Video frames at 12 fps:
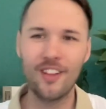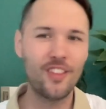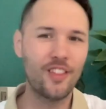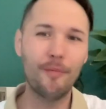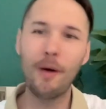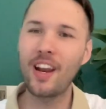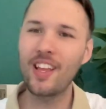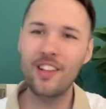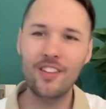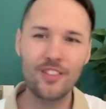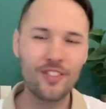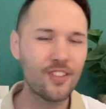the
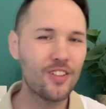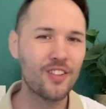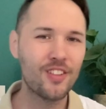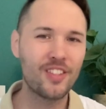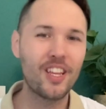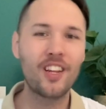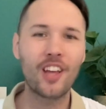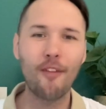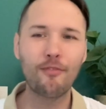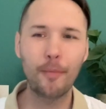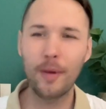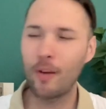money didn't come
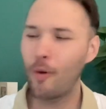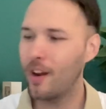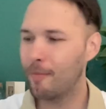from anywhere.